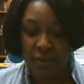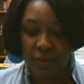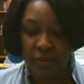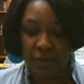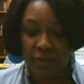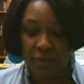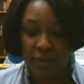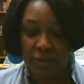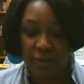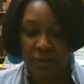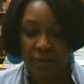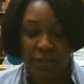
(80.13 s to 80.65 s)

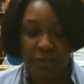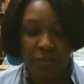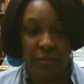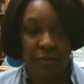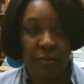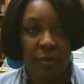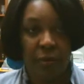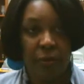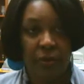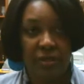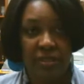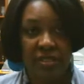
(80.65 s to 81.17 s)
where the teacher
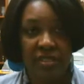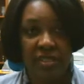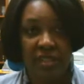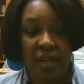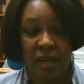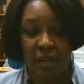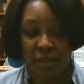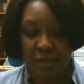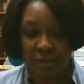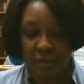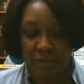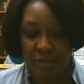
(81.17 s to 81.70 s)
pours
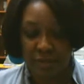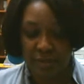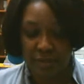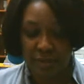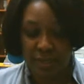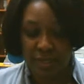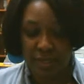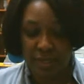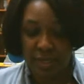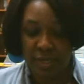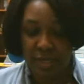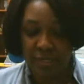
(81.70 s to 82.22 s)
knowledge
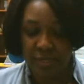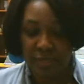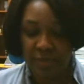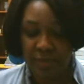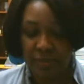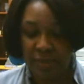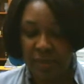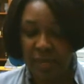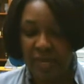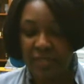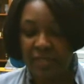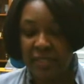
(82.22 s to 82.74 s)
into
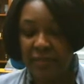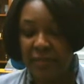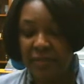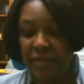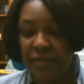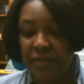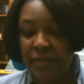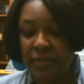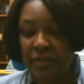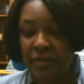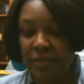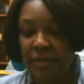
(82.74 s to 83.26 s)
passive
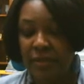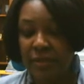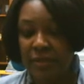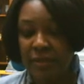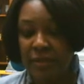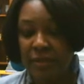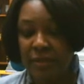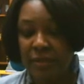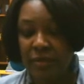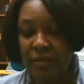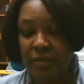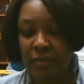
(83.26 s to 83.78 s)
students